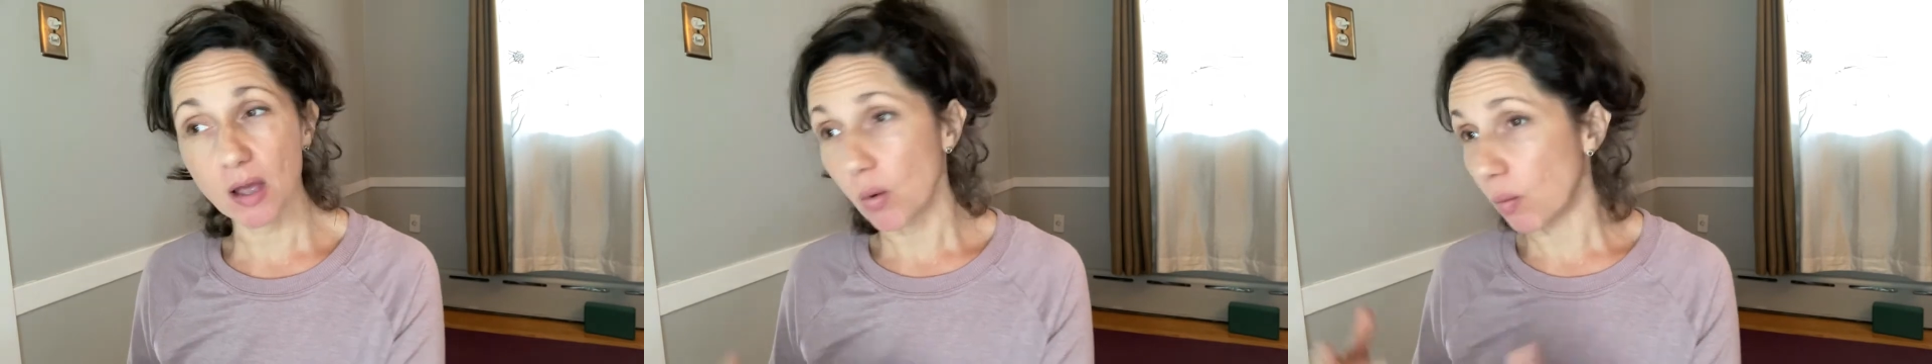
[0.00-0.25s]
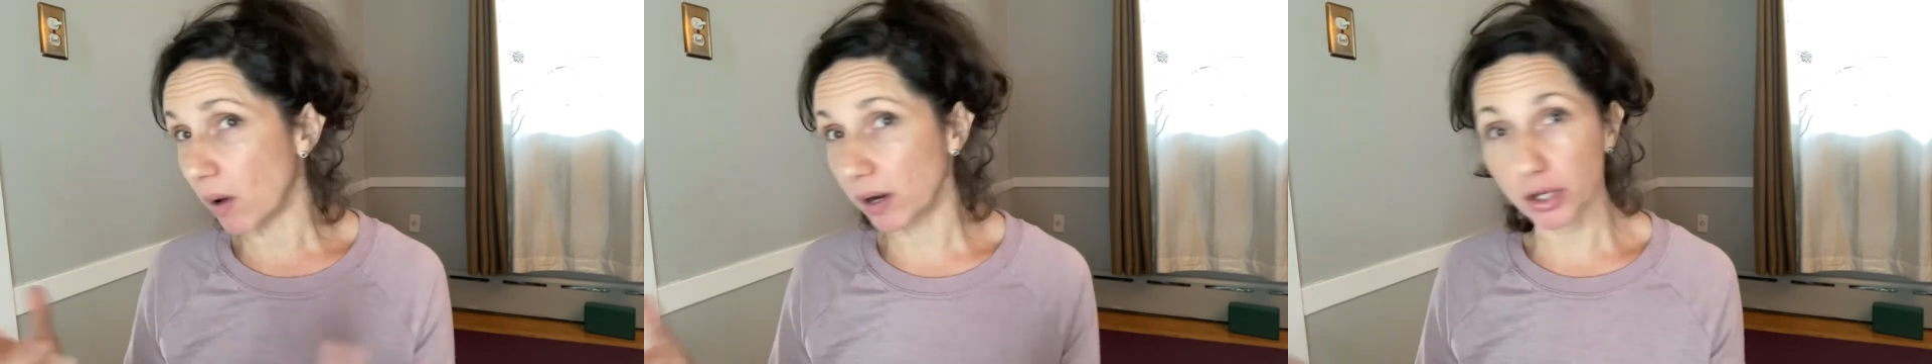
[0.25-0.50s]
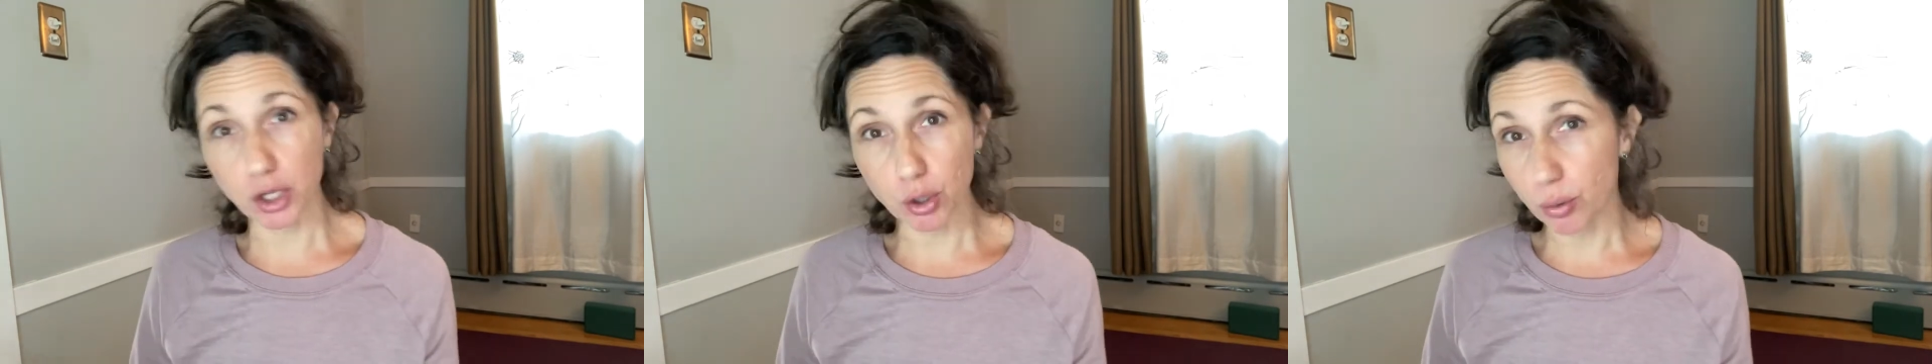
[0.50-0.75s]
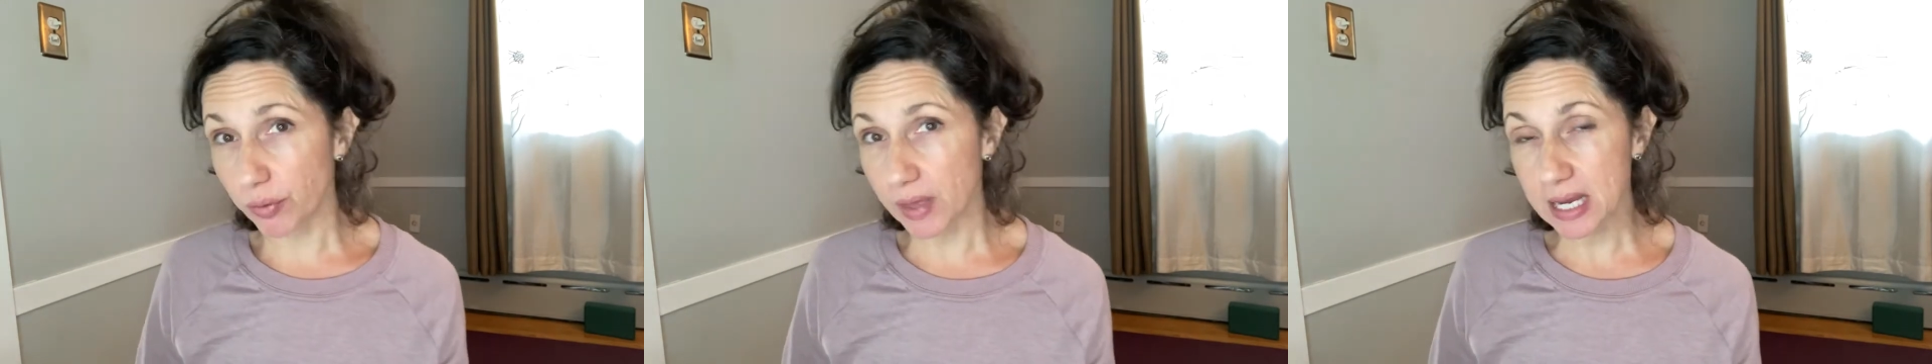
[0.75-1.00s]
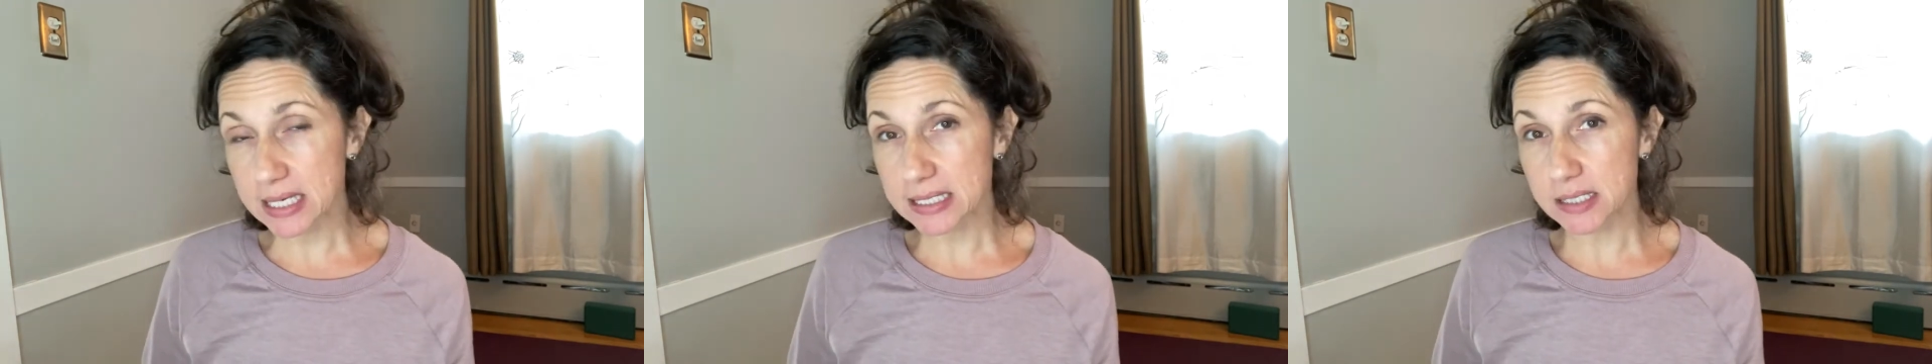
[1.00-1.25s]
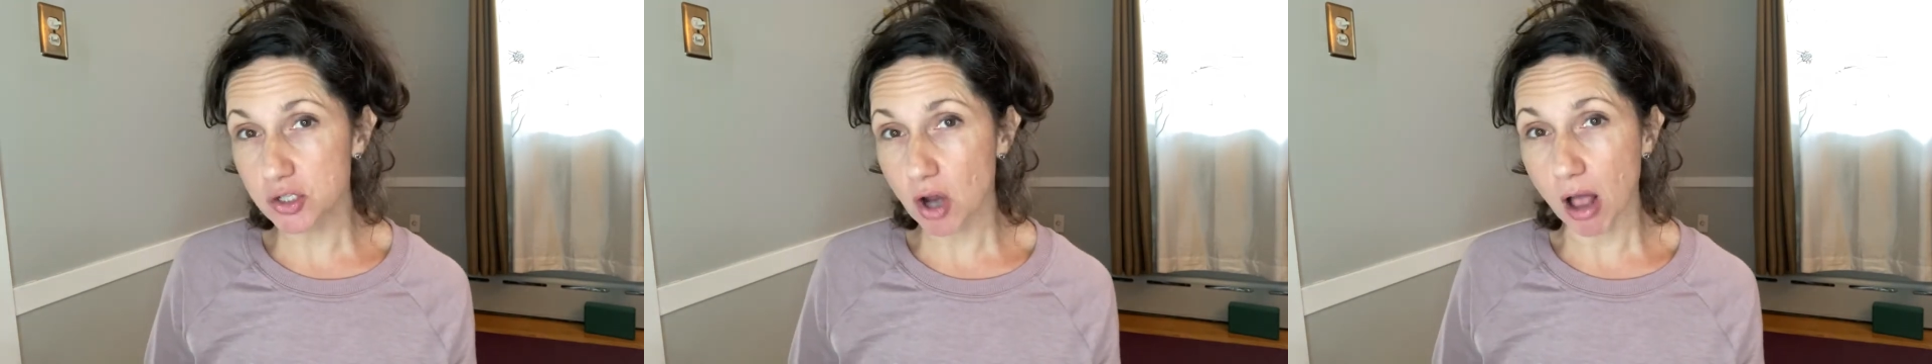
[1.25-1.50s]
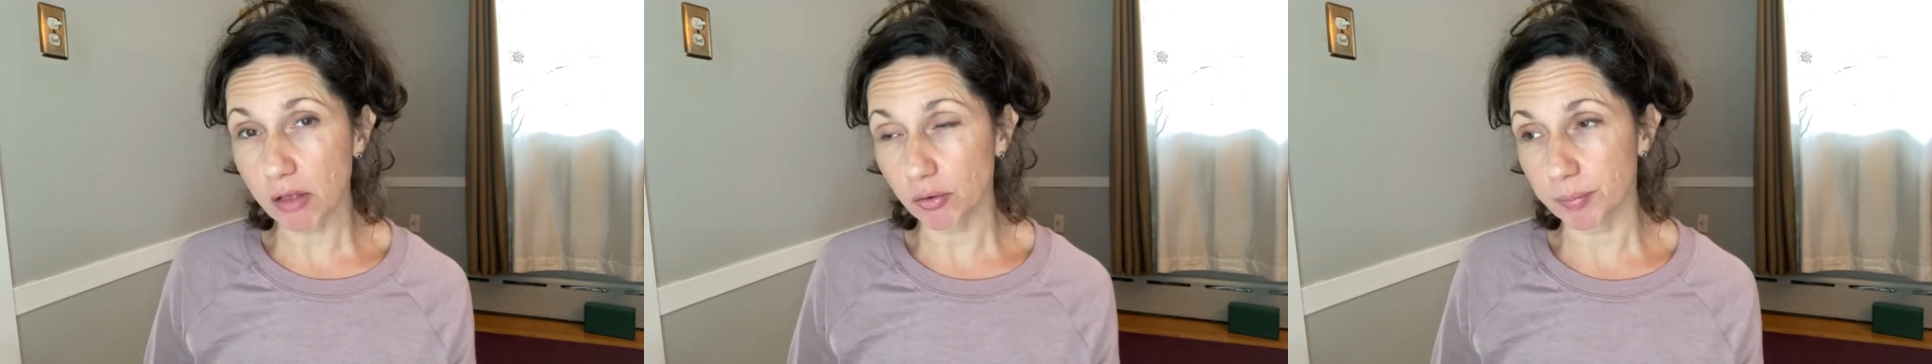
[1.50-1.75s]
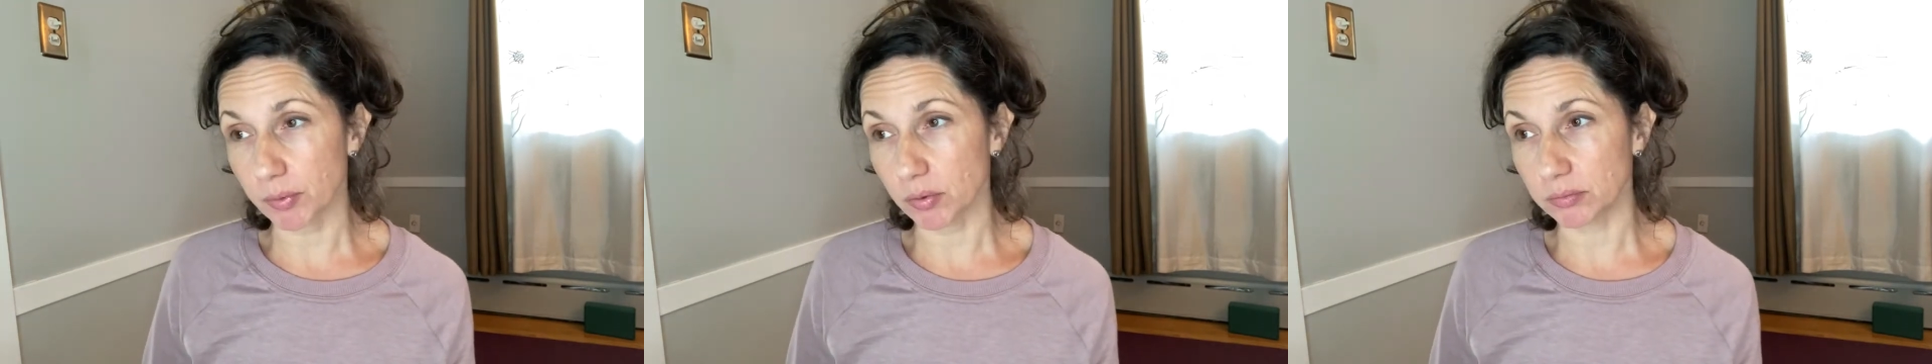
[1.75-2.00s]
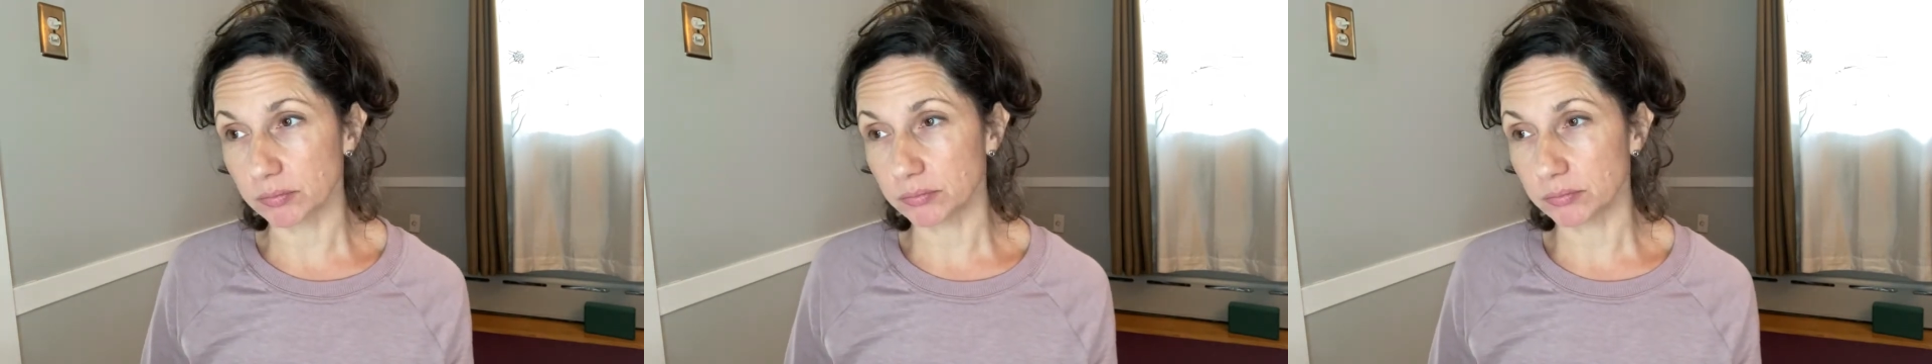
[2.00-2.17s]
What do you think is intolerable?